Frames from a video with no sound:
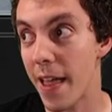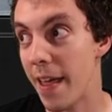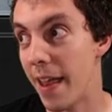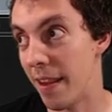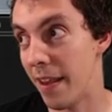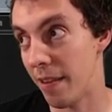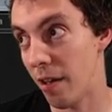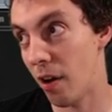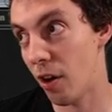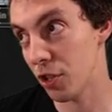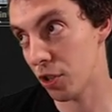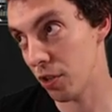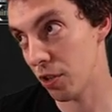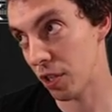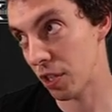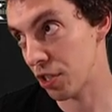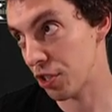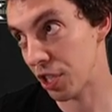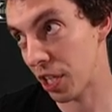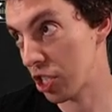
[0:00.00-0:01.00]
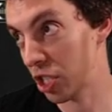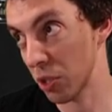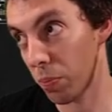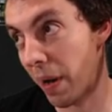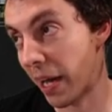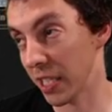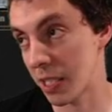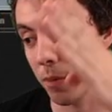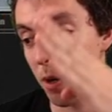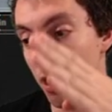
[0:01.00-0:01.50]
and also there's like
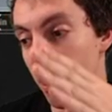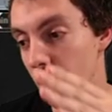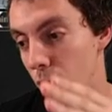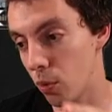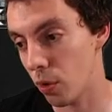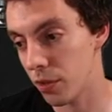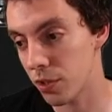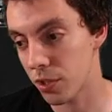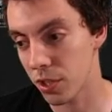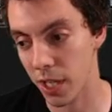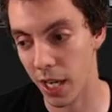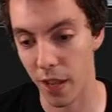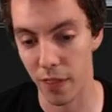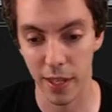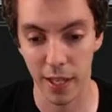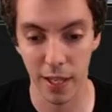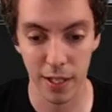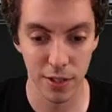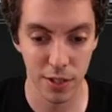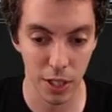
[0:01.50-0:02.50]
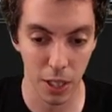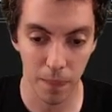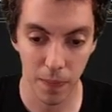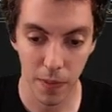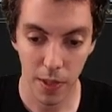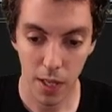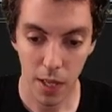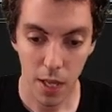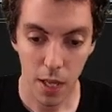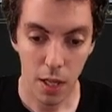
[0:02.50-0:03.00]
spikes a ball in the woods kind of thing. So
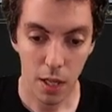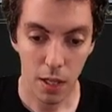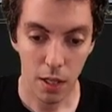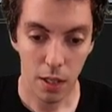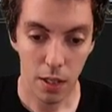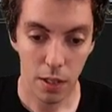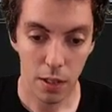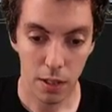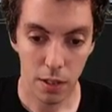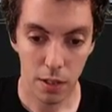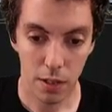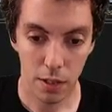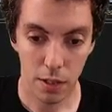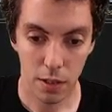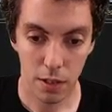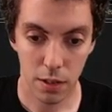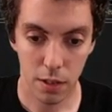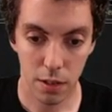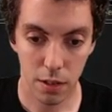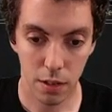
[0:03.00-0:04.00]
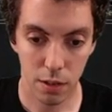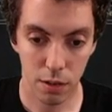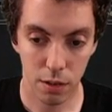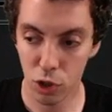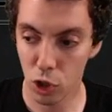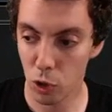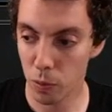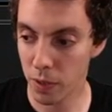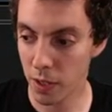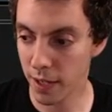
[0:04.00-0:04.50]
a
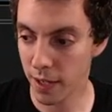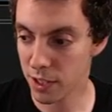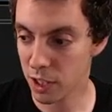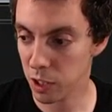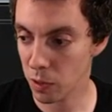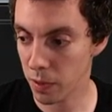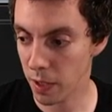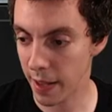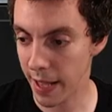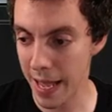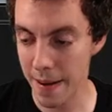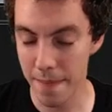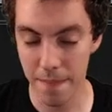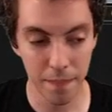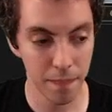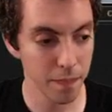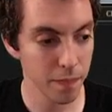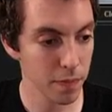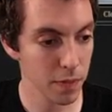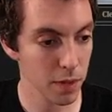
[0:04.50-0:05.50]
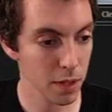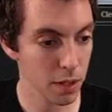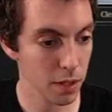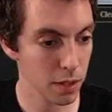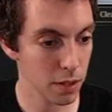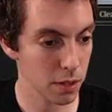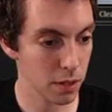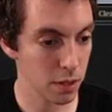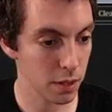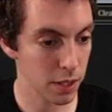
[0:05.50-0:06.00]
little bit of this, a little bit of that.
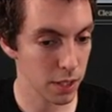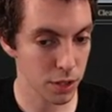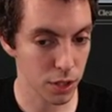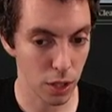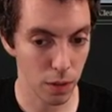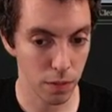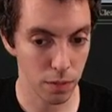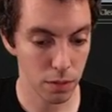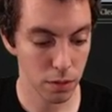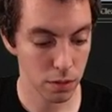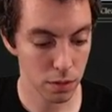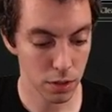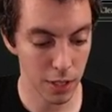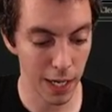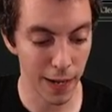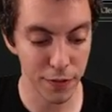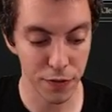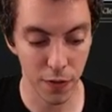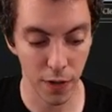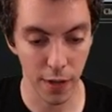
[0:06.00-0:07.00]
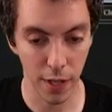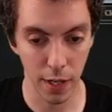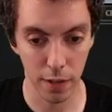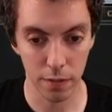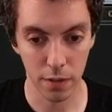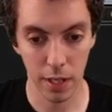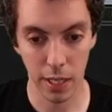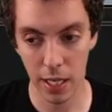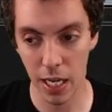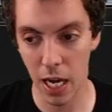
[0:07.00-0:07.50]
Let's go. Golf's fun though.
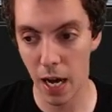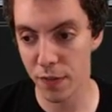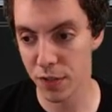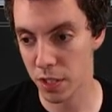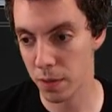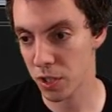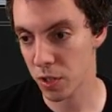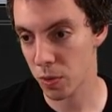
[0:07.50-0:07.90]
Like, golf's the best